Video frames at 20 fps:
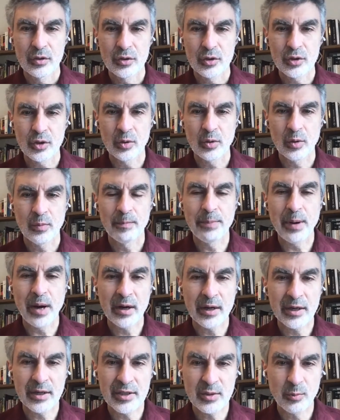so
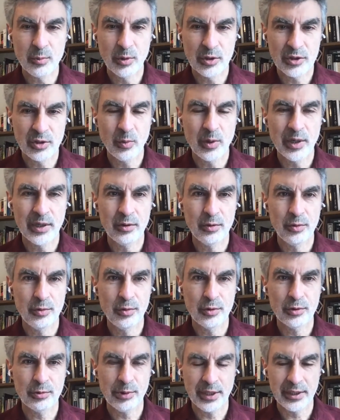Bars was the one
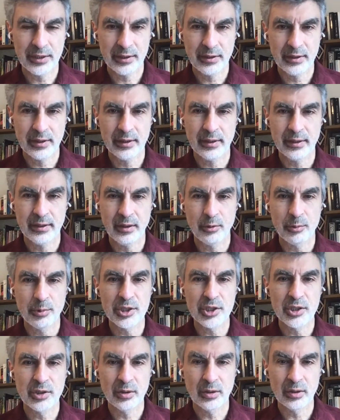who created the
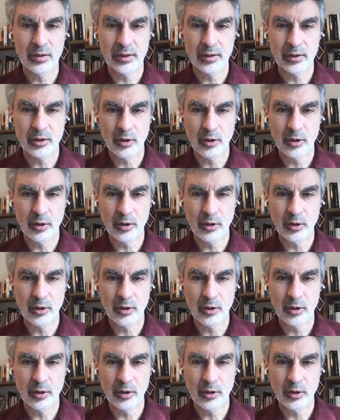original